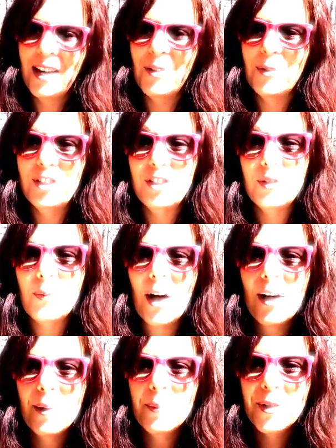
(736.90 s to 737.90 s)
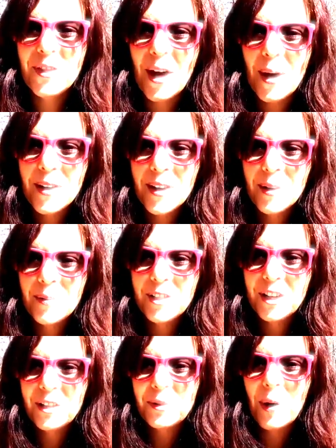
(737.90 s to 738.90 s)
which is why I put
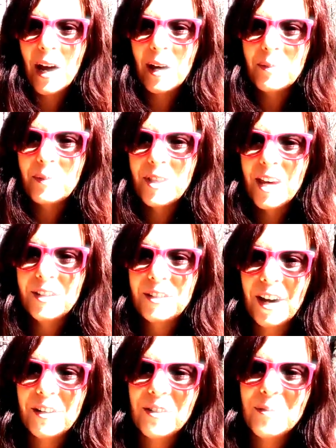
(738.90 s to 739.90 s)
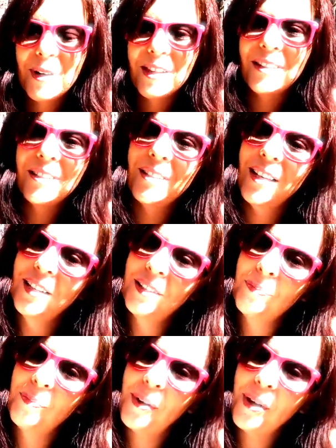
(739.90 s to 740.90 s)
that title on my
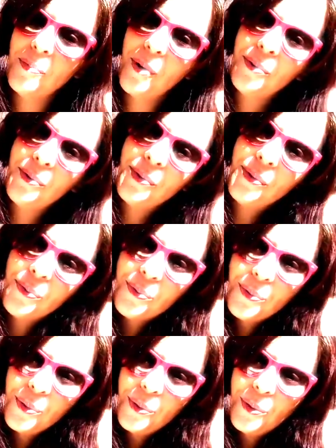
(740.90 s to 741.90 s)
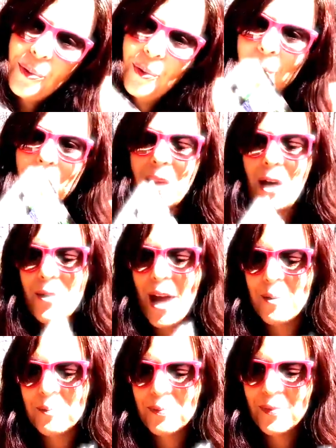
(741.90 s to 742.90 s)
latest blog post. Ooh.
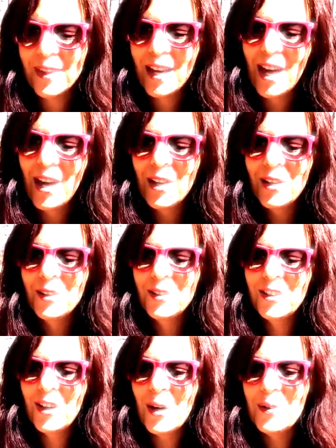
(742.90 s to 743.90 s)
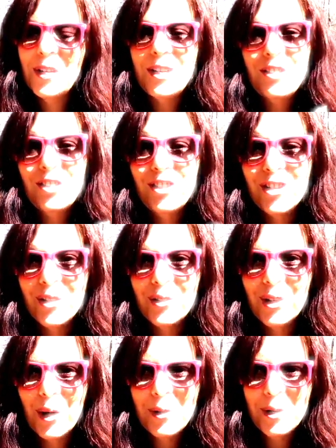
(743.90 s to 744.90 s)
Okay, so let's start,
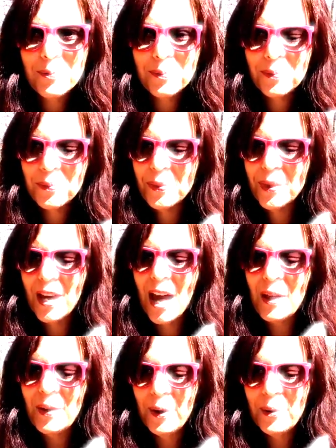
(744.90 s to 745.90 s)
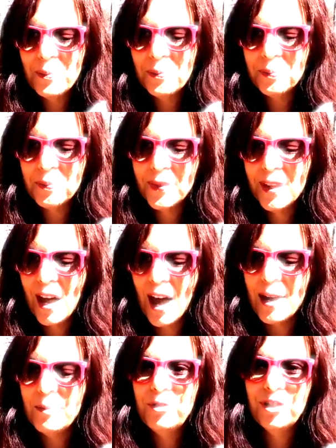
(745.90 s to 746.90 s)
shall we? Hello,
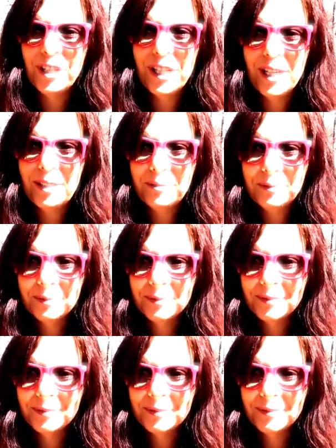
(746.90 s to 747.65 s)
I'm Jillian.